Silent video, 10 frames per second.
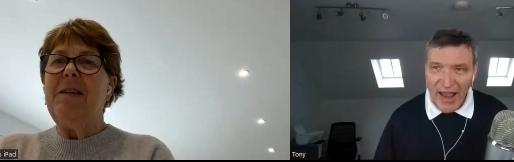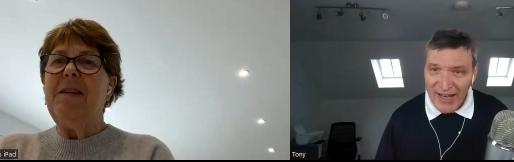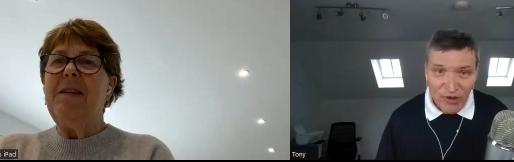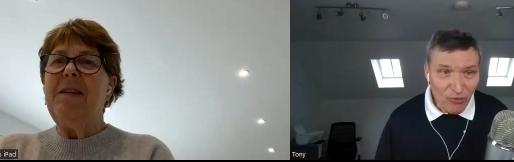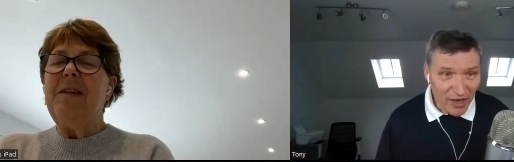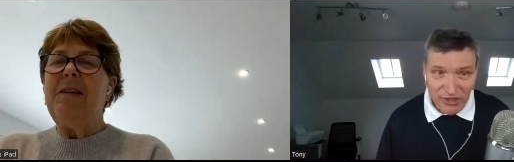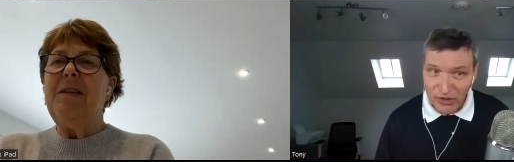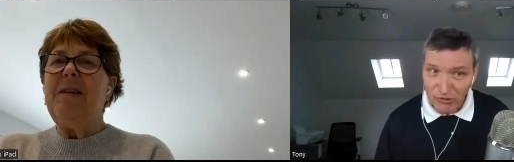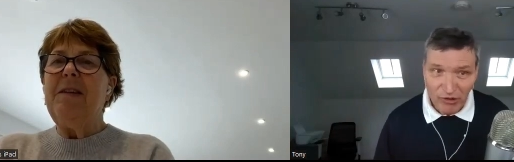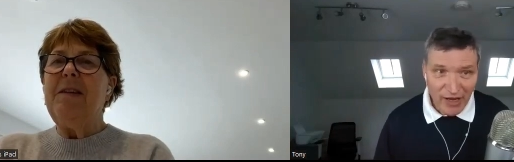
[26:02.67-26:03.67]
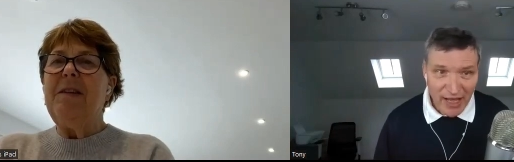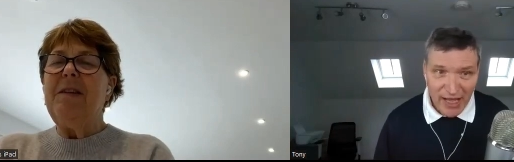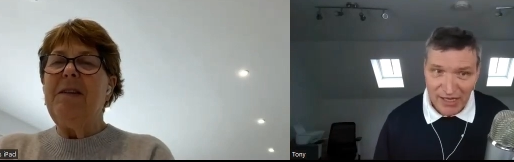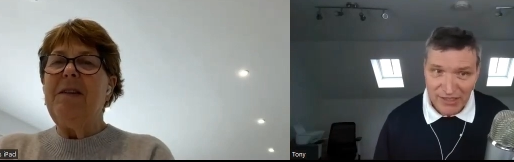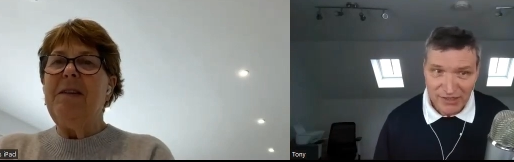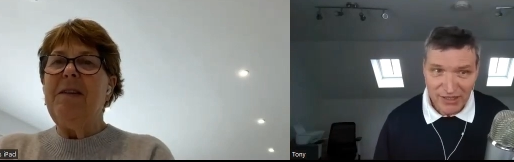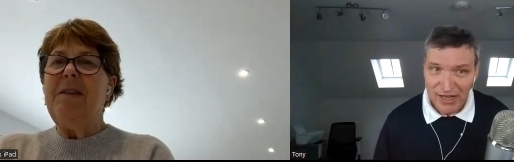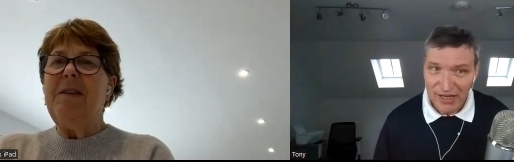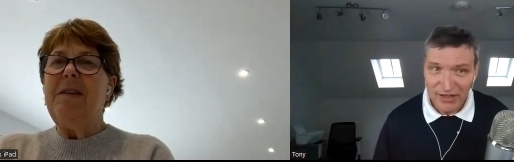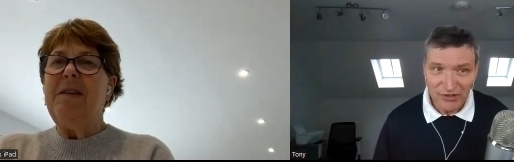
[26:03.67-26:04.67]
Speaker 1: anywhere you're at,
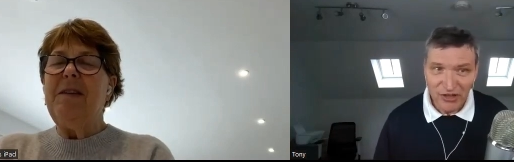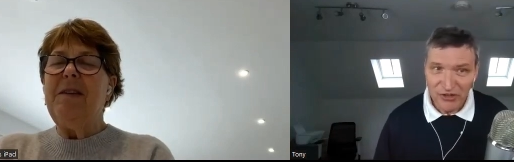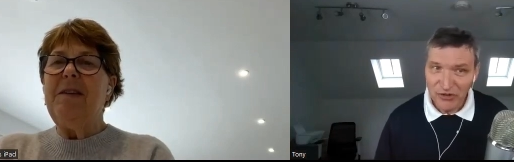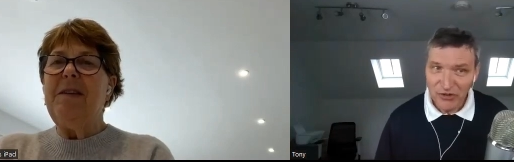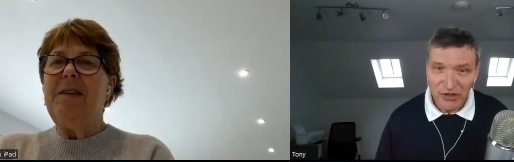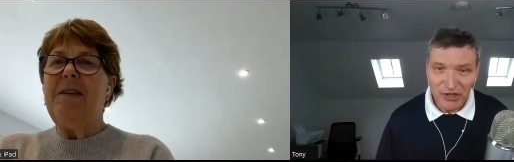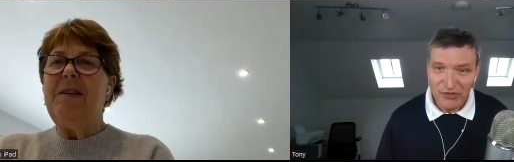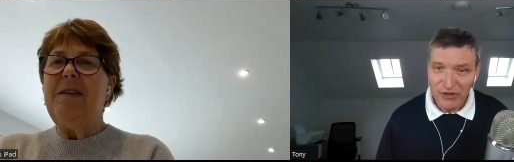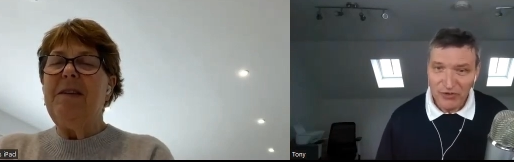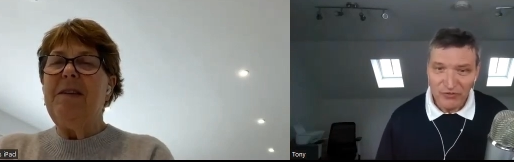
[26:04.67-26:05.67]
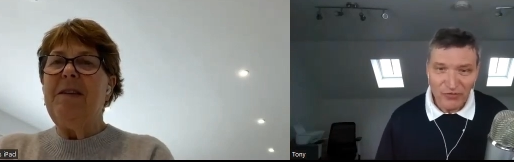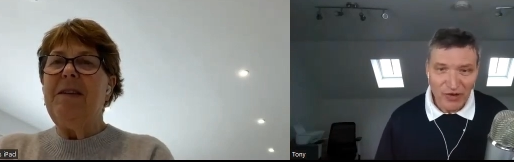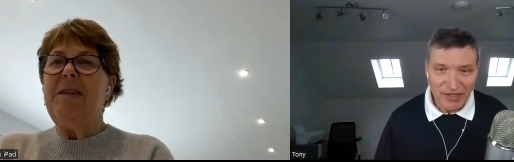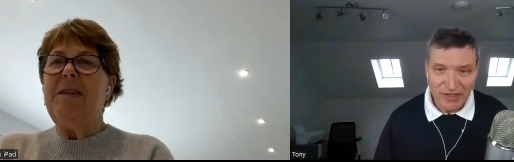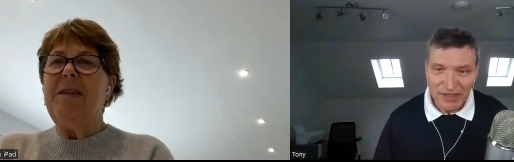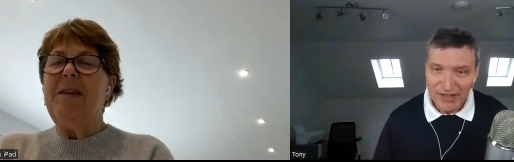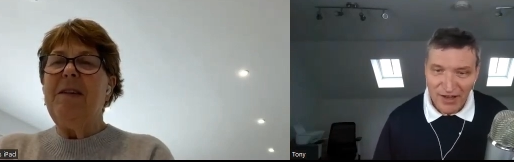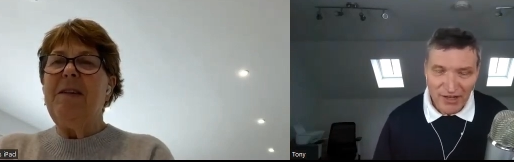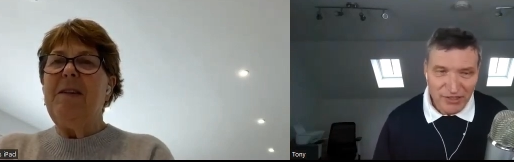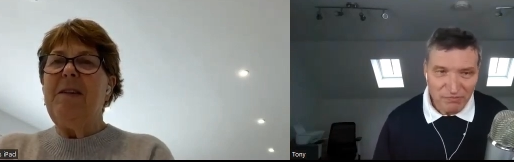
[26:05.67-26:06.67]
uh, you know, you can you can find a
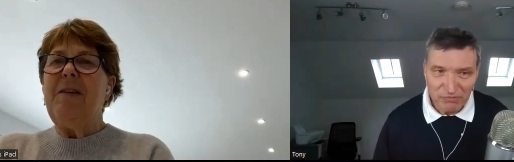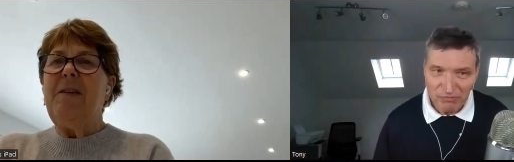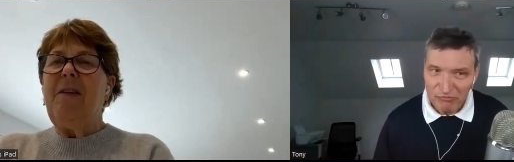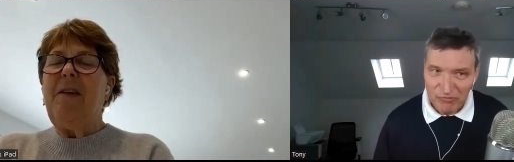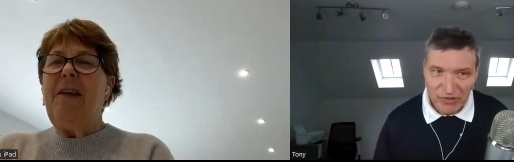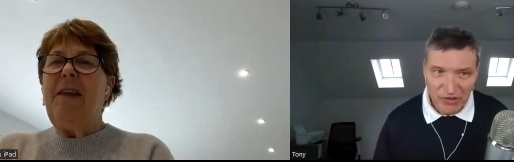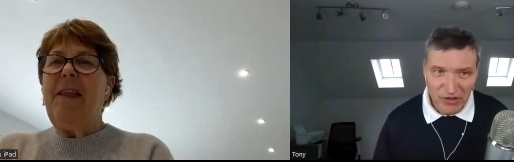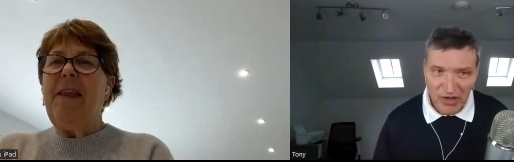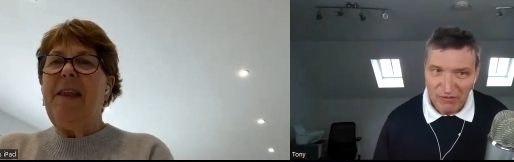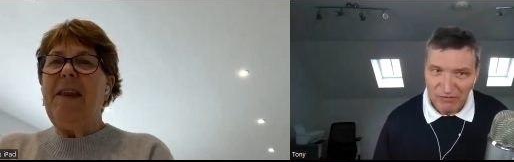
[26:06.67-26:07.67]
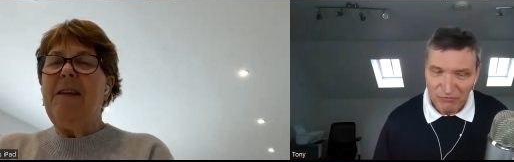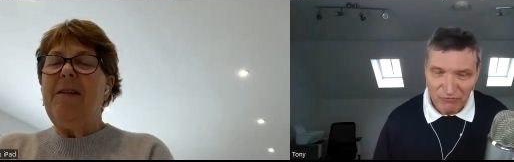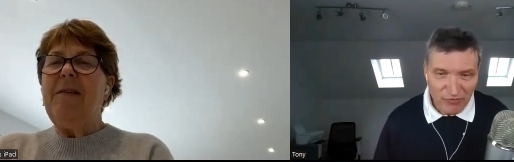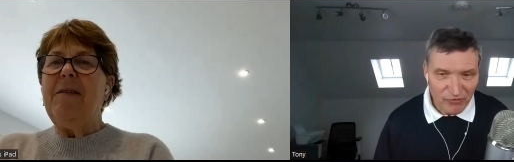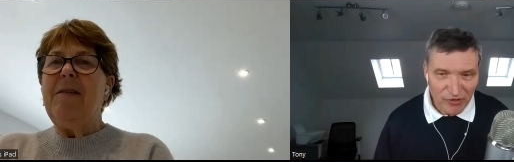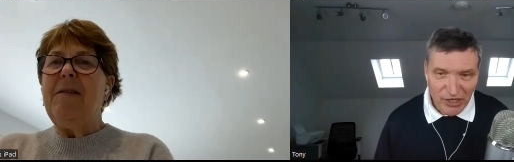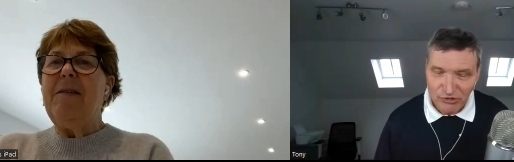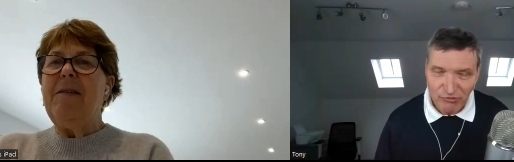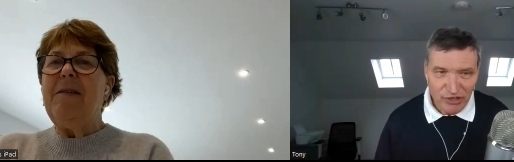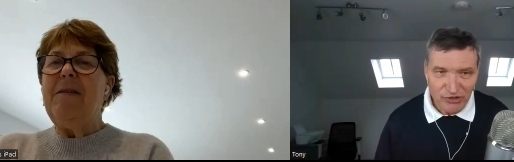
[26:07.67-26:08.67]
nice, you know, f-
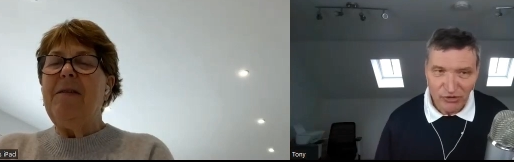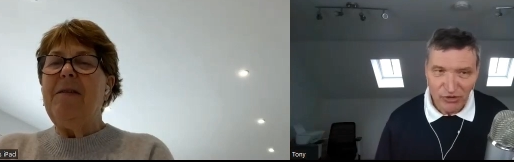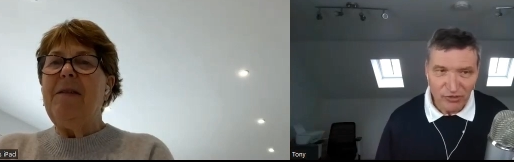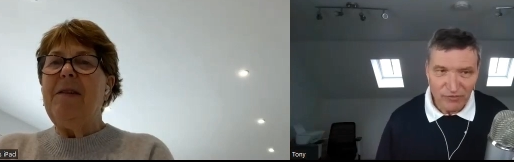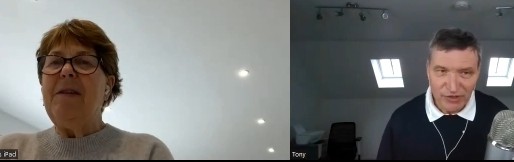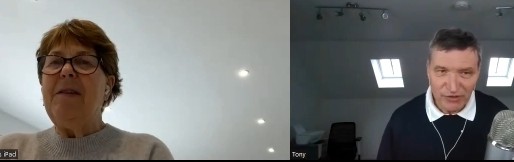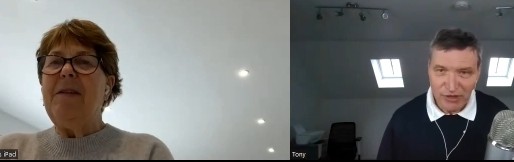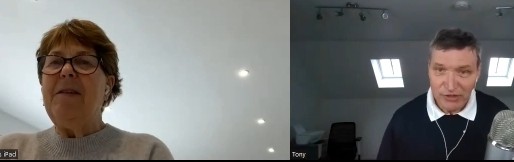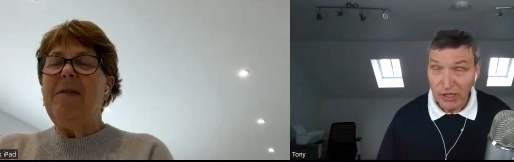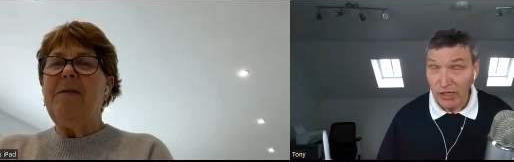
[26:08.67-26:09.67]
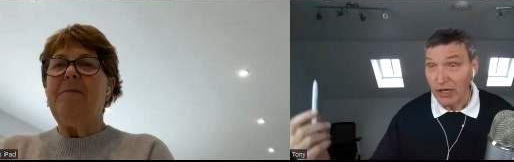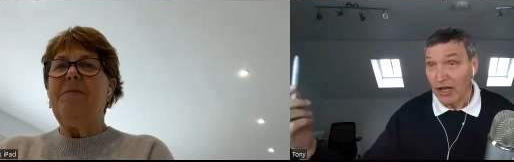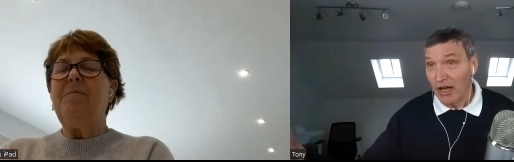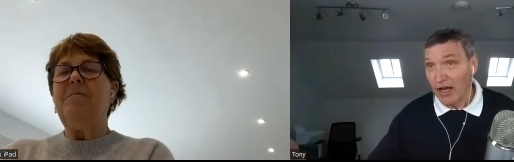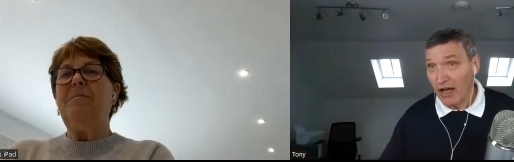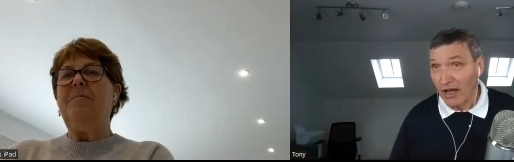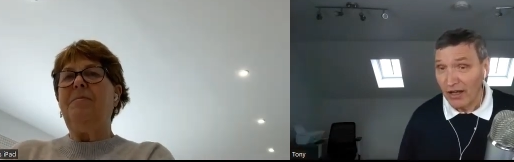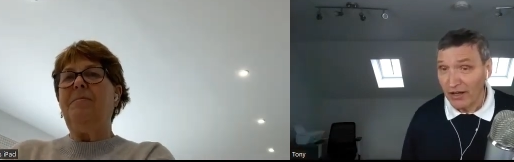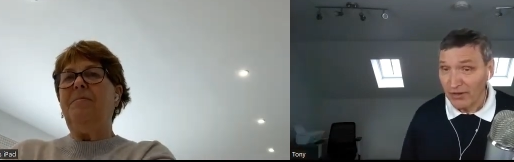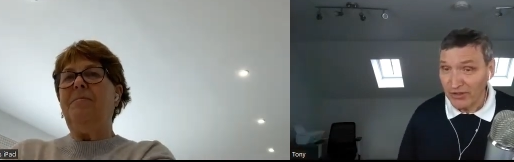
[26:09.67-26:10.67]
French restaurant, obviously French,
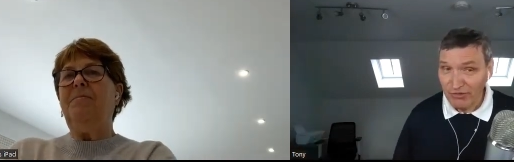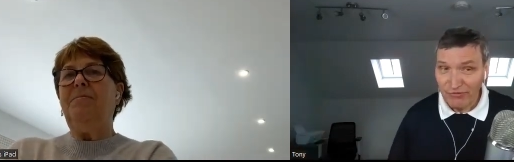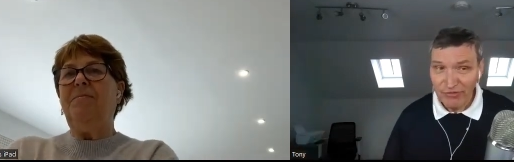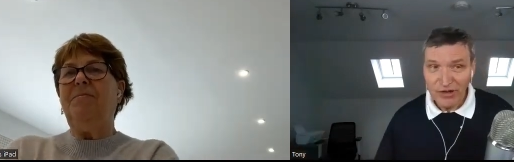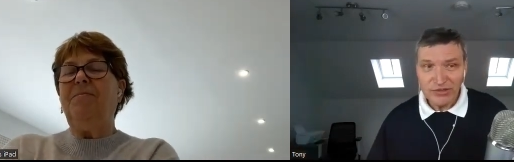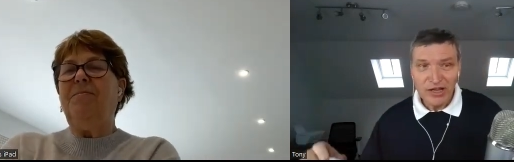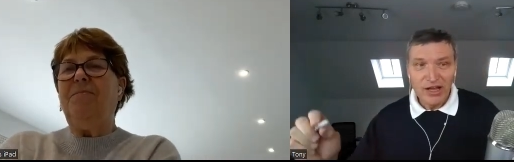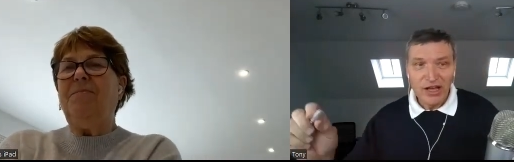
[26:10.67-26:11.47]
because uh, you're in France.